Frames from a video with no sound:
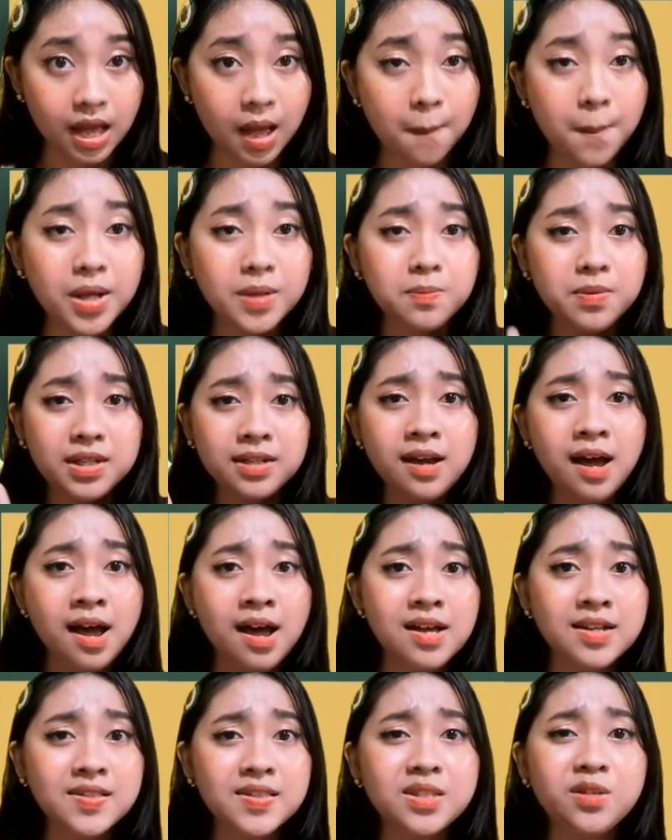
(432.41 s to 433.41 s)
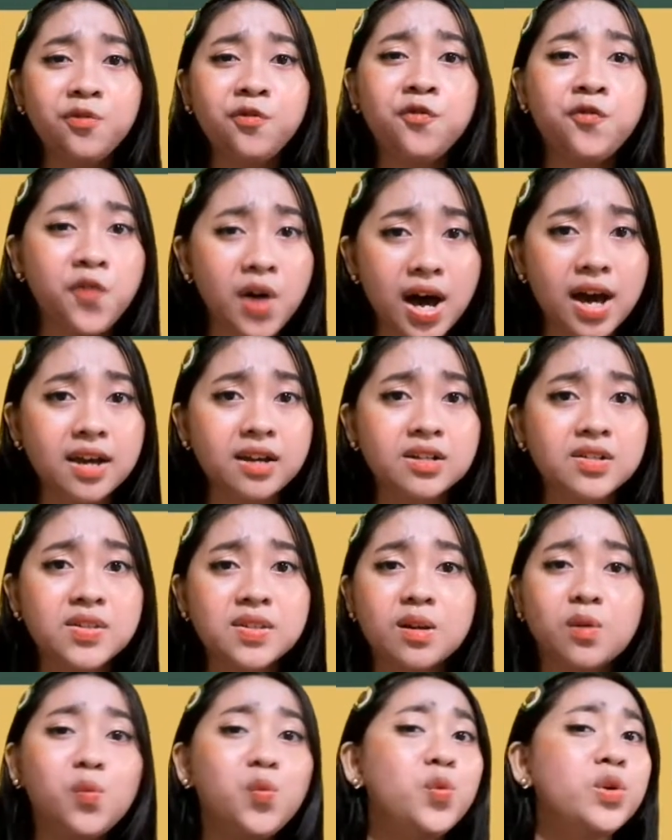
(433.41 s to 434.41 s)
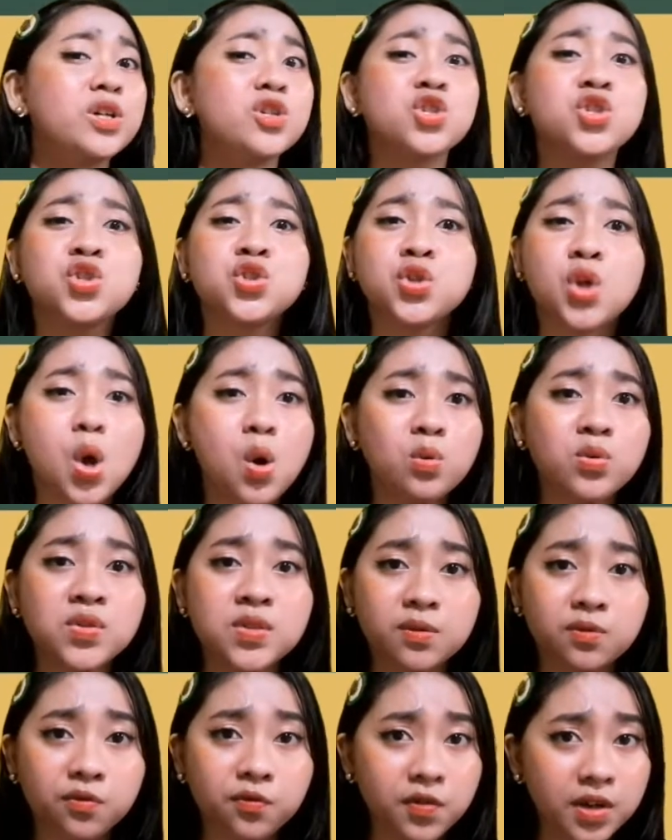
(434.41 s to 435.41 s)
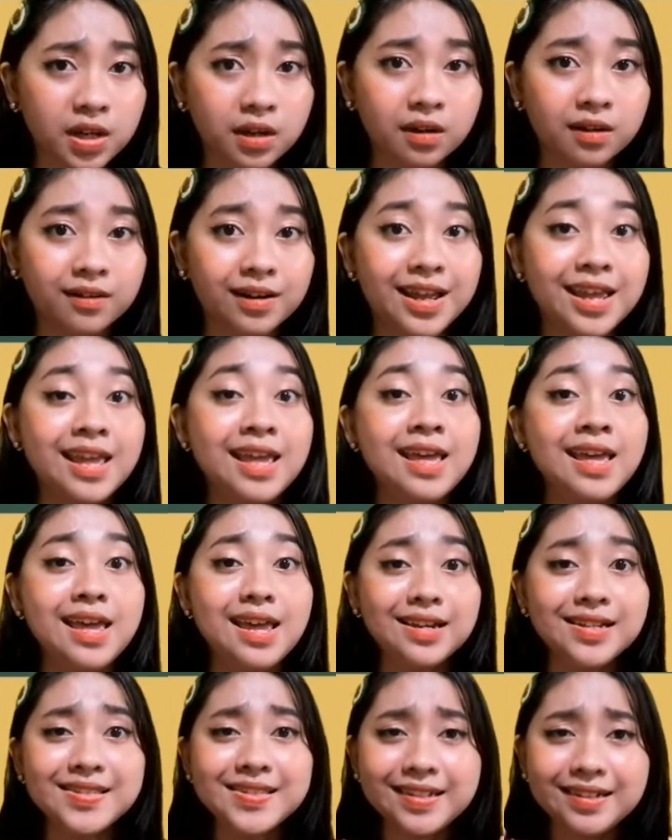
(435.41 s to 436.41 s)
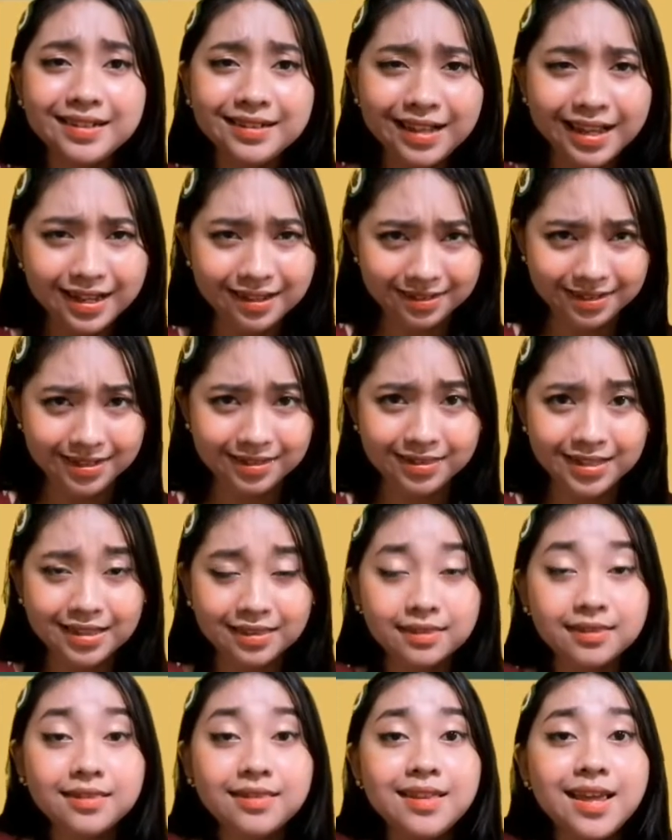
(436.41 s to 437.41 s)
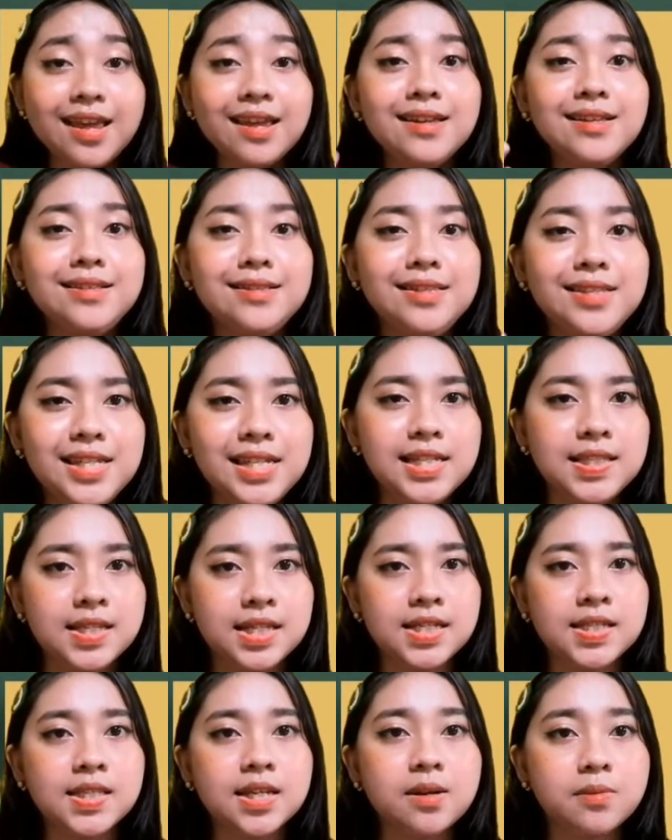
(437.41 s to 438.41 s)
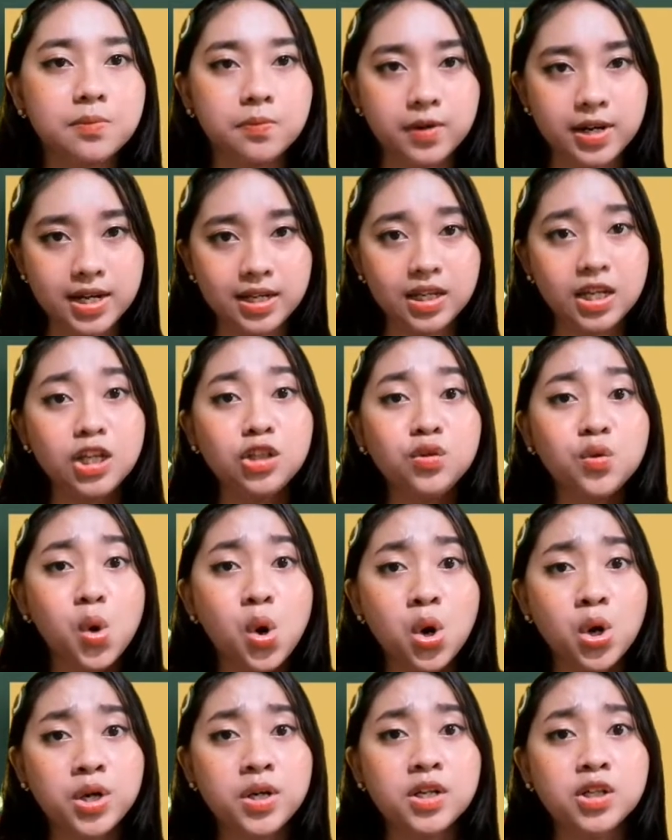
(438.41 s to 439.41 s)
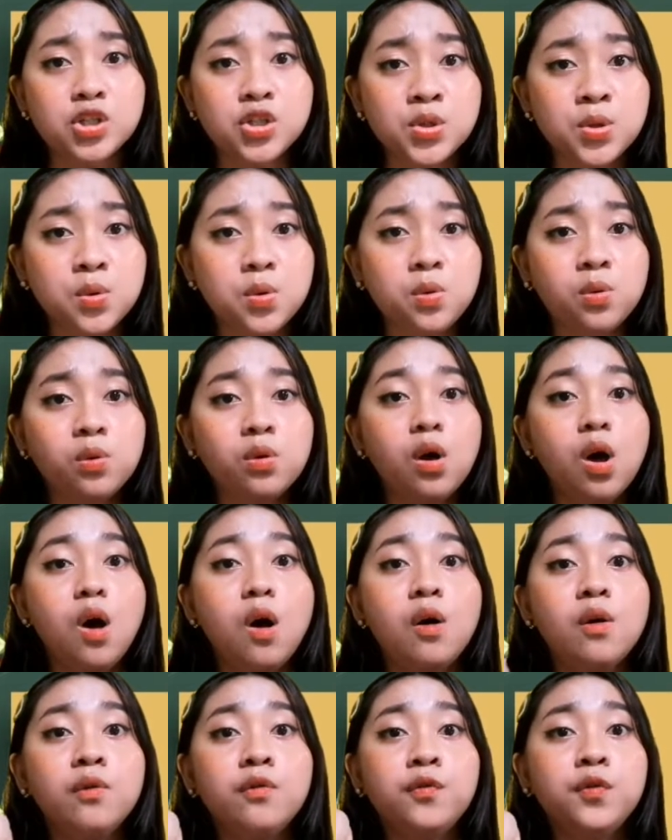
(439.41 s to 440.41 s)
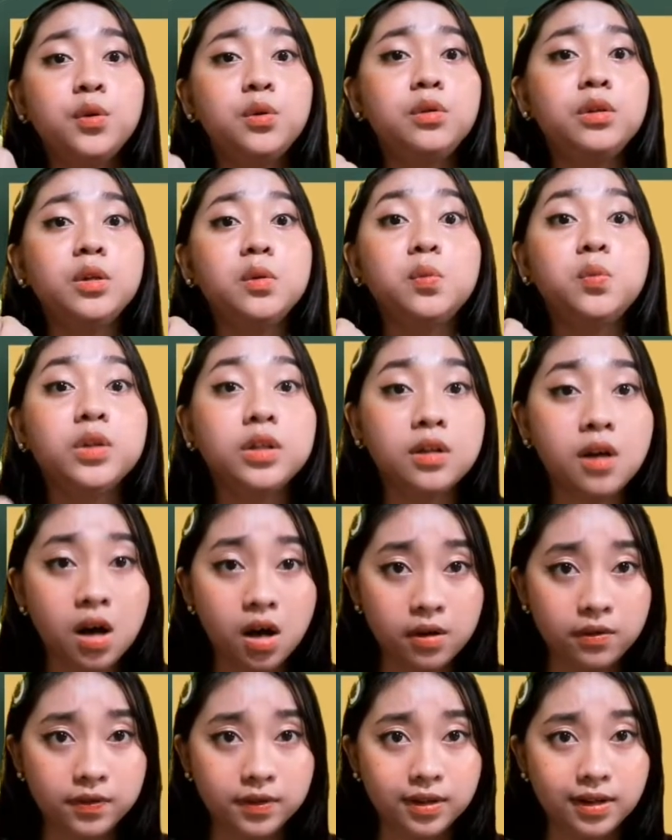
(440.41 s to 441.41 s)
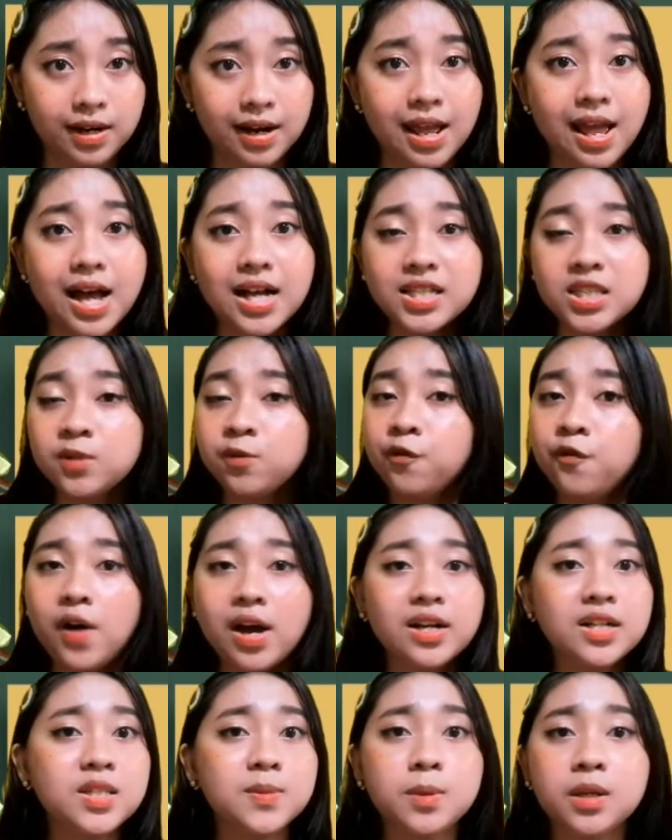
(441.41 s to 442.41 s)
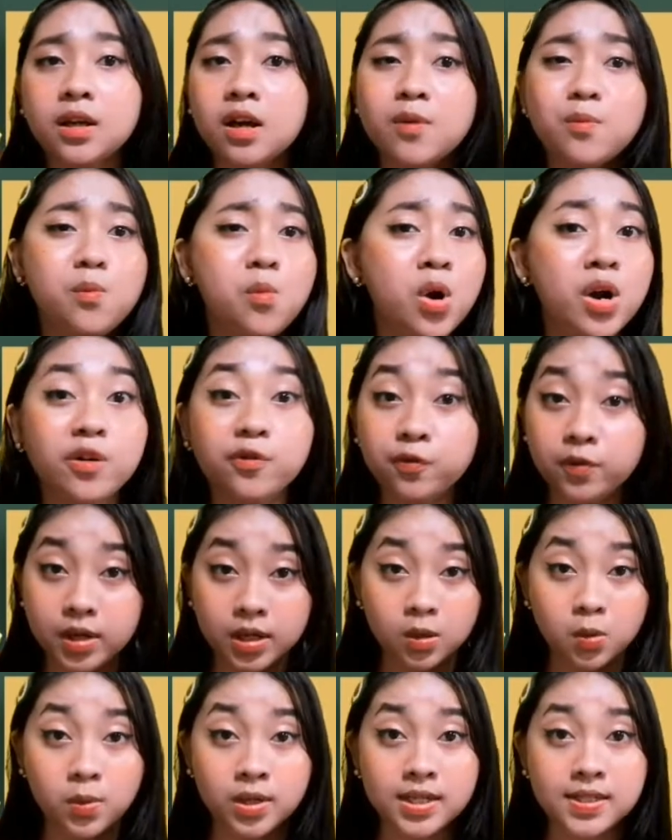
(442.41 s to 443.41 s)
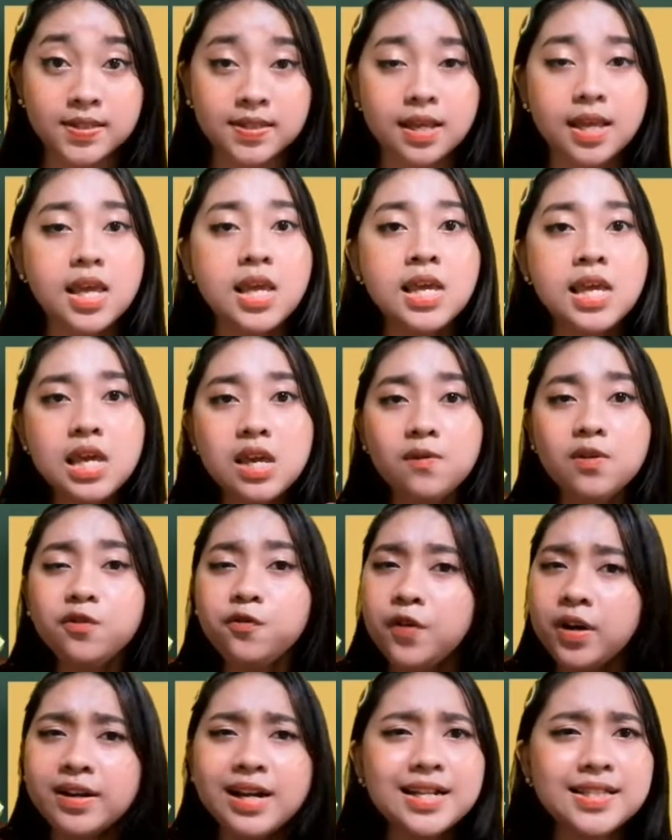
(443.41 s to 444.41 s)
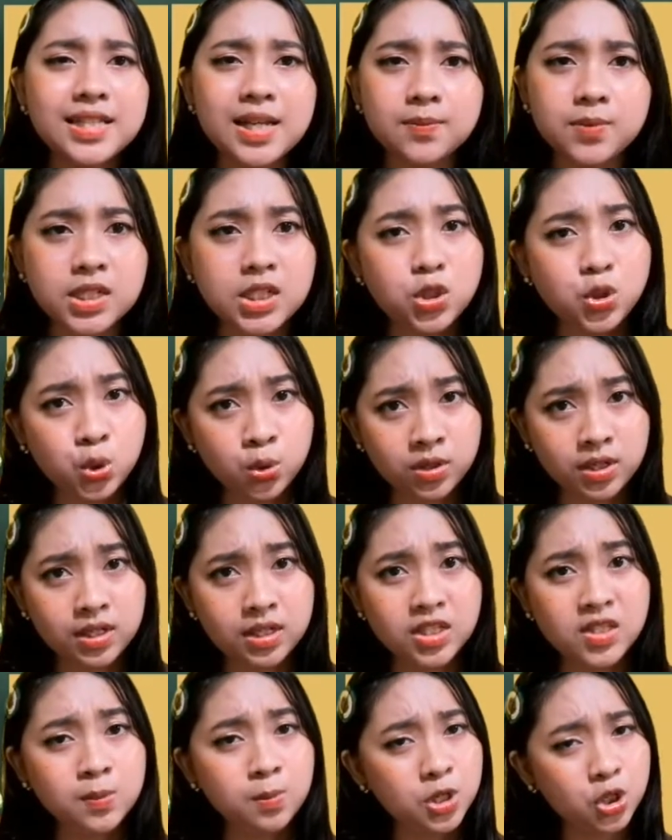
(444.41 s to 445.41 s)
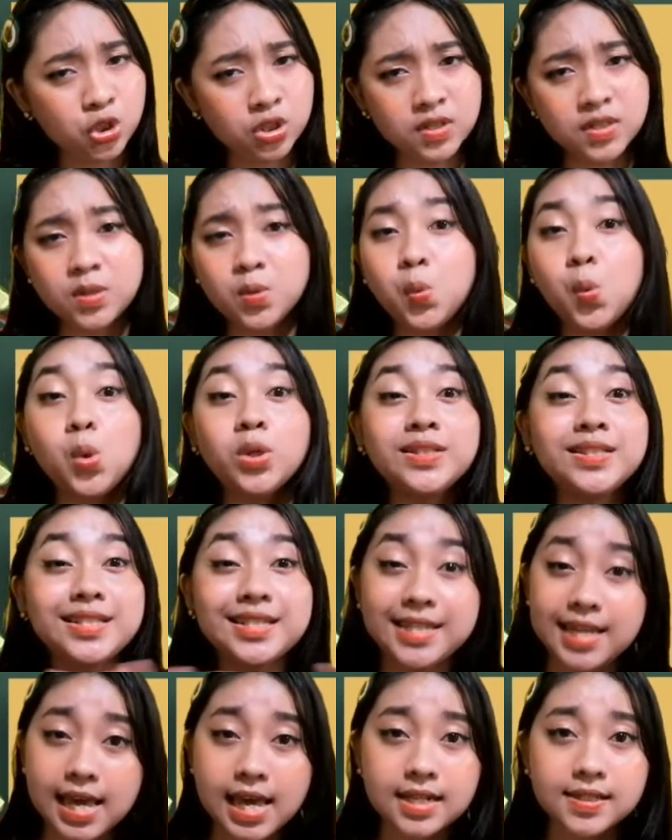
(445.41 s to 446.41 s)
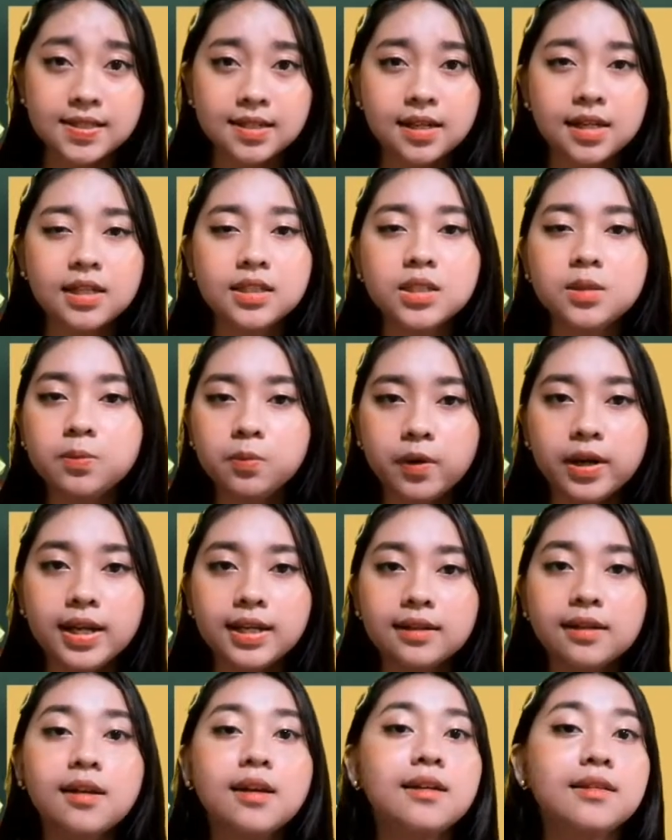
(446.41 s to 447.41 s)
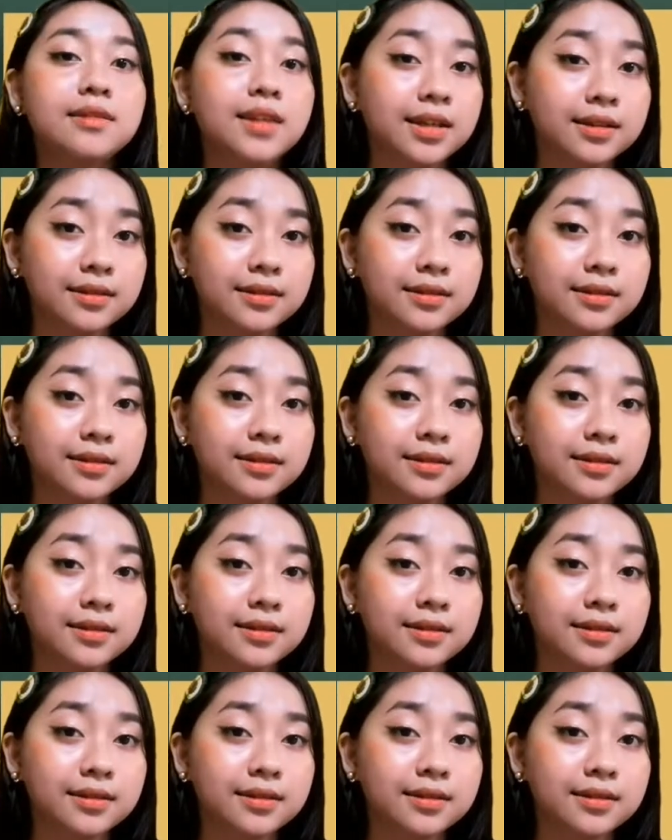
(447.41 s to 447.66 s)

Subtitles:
But because the fires were so severe, it is likely that they needed a break in order to fully recover. As fires become more frequent, even fire-adapted tree species won't get the break they